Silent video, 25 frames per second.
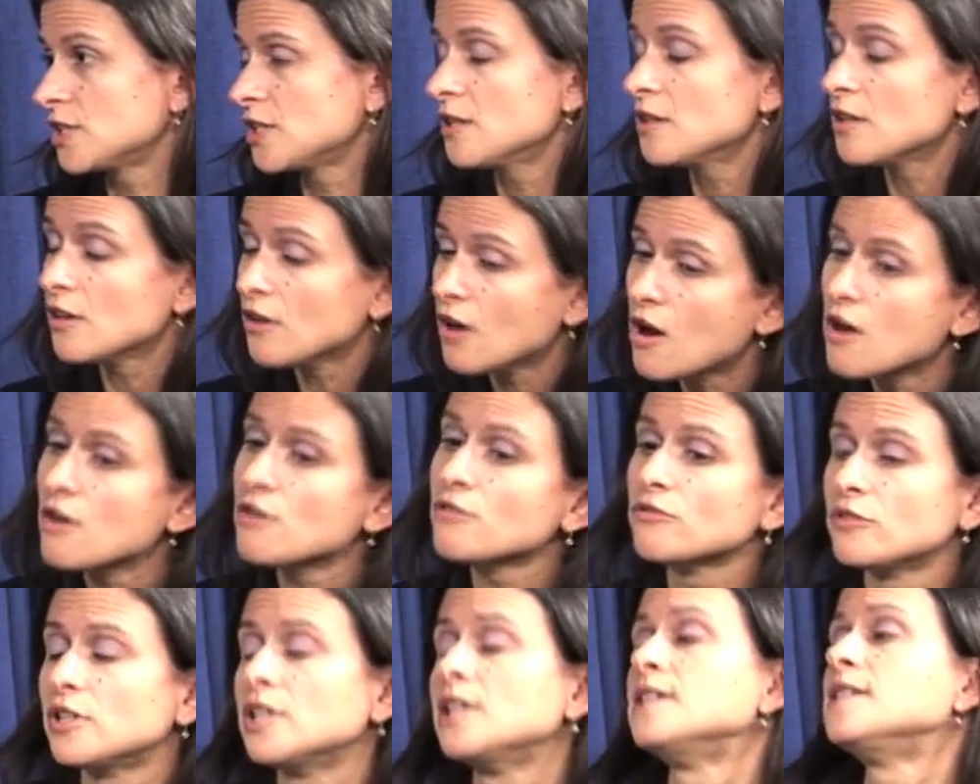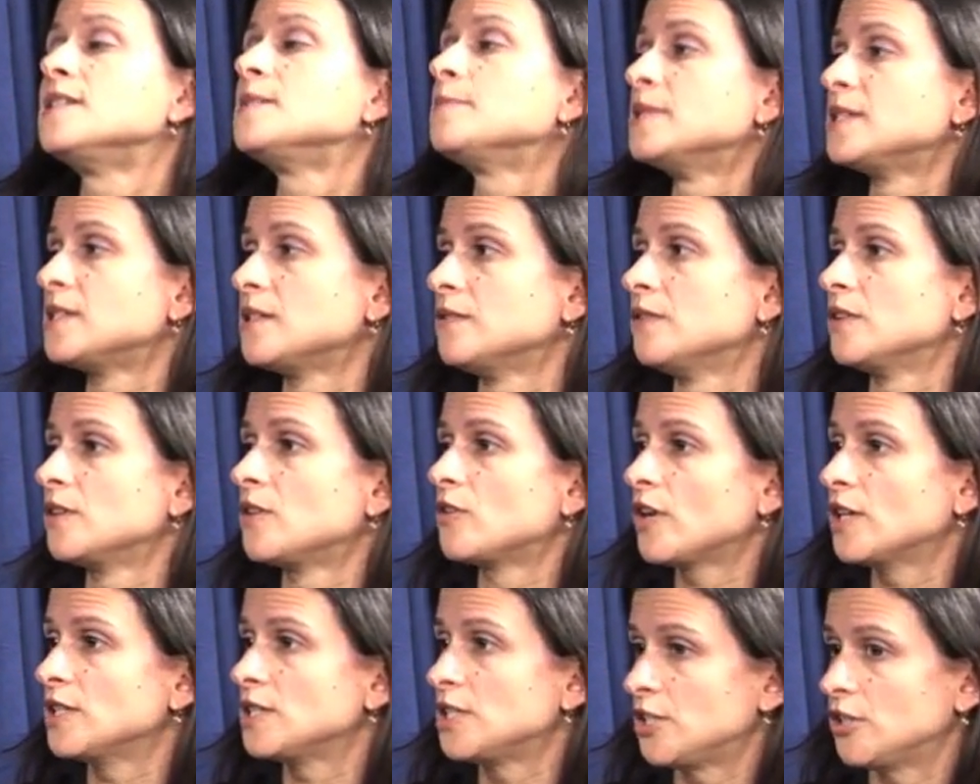and there are really specific
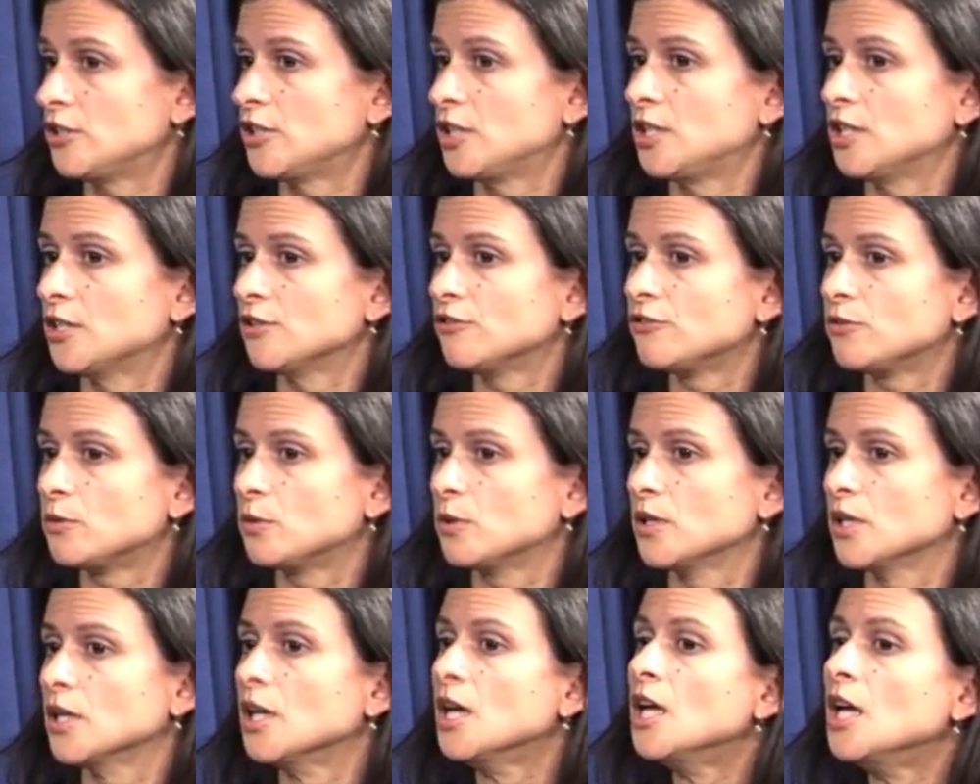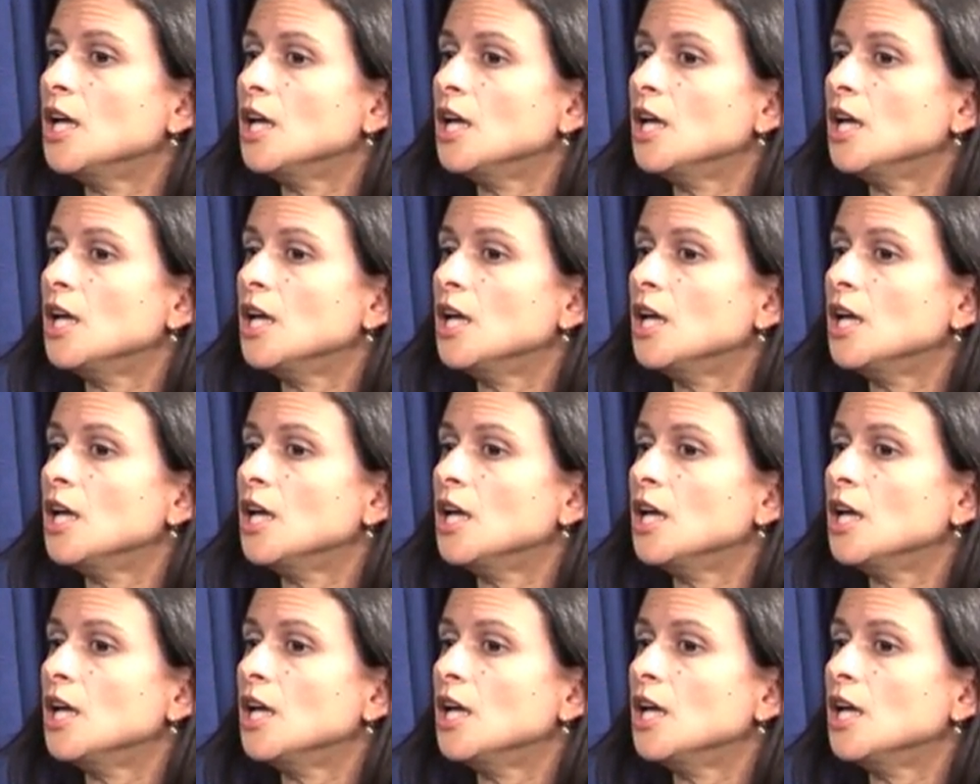criteria for